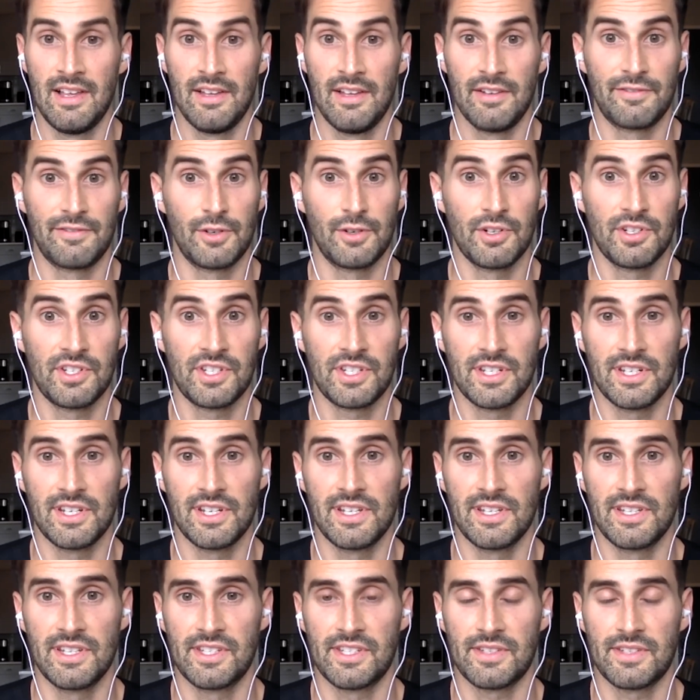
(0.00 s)
First
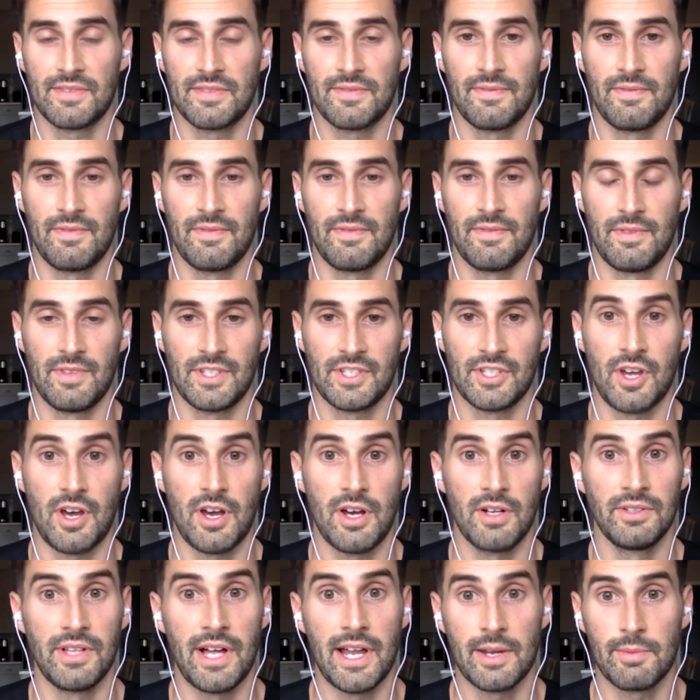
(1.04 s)
is
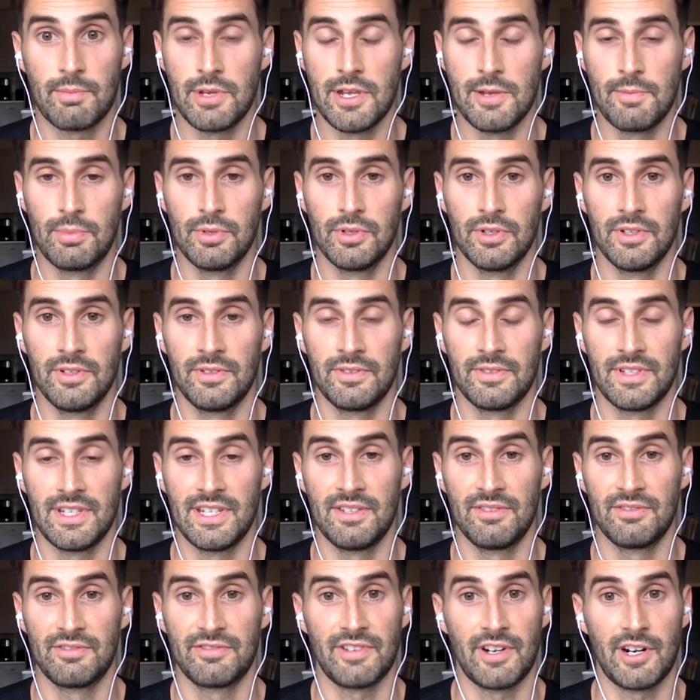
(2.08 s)
saw a lot of people
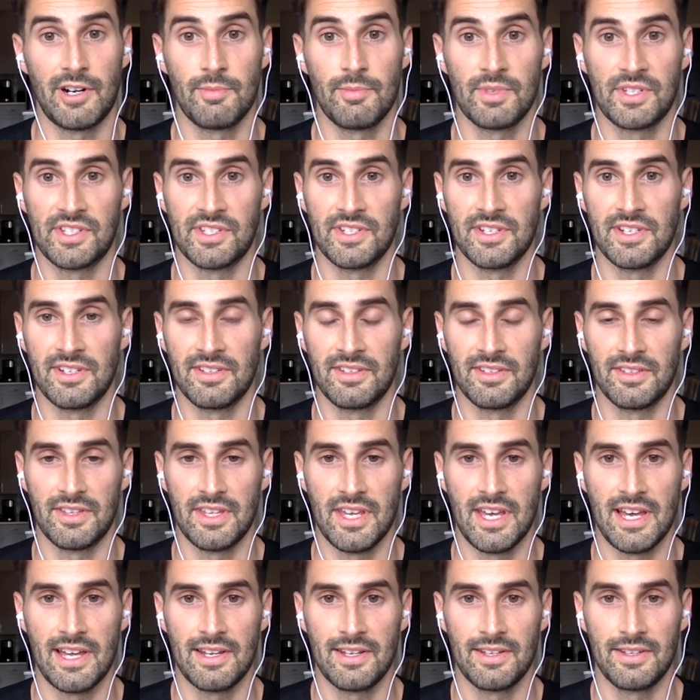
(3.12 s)
in pharmacy
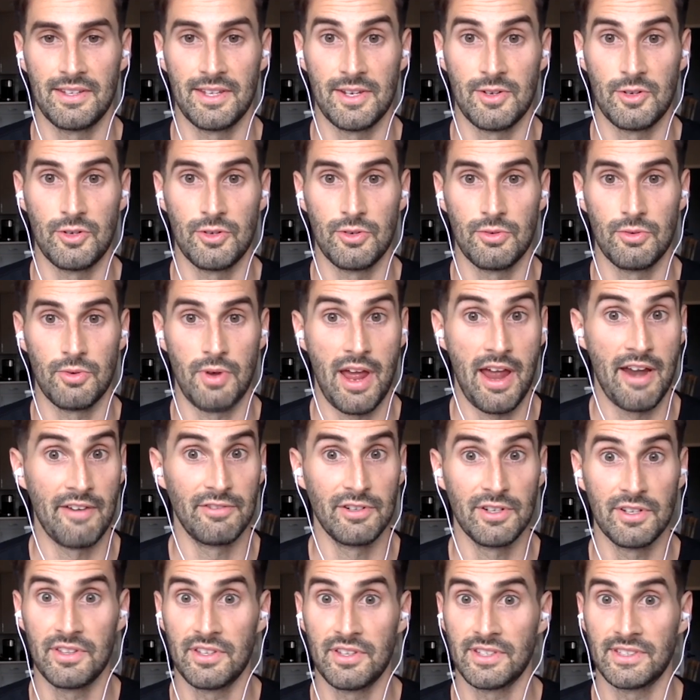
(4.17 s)
that they do
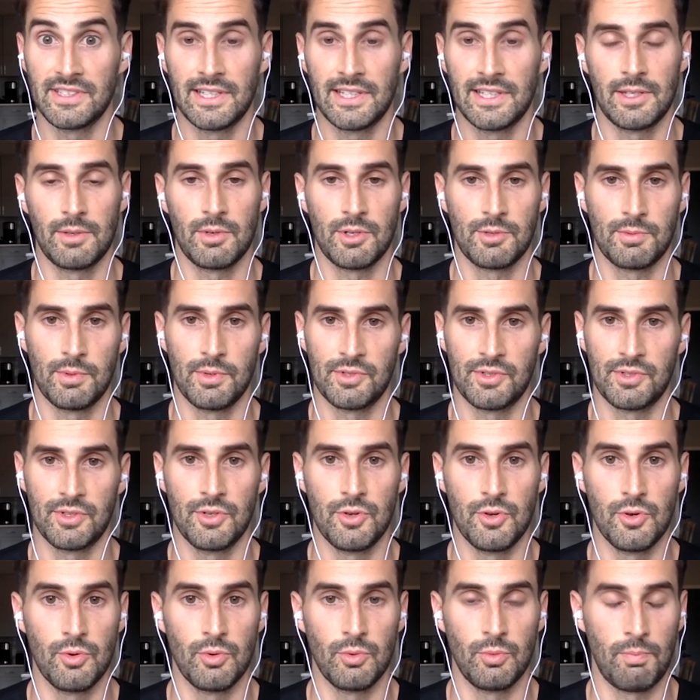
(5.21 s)
everything that they were supposed to
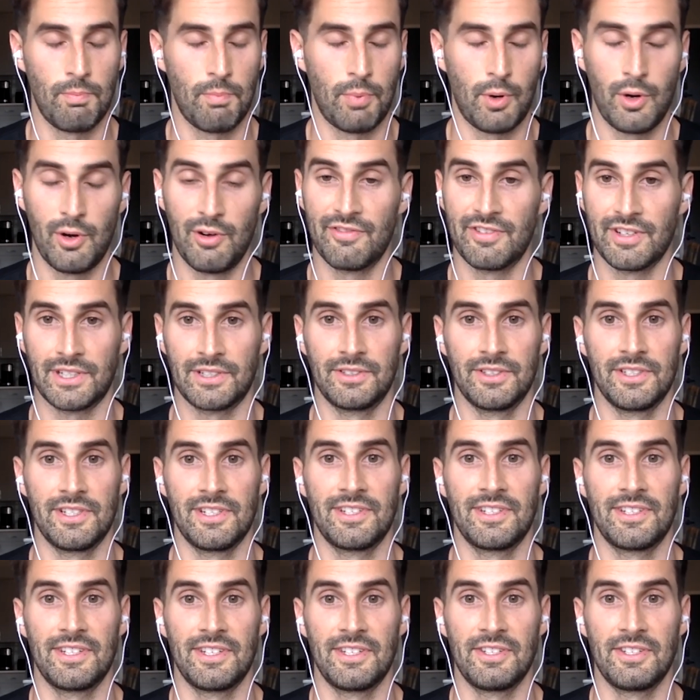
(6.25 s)
do perfectly,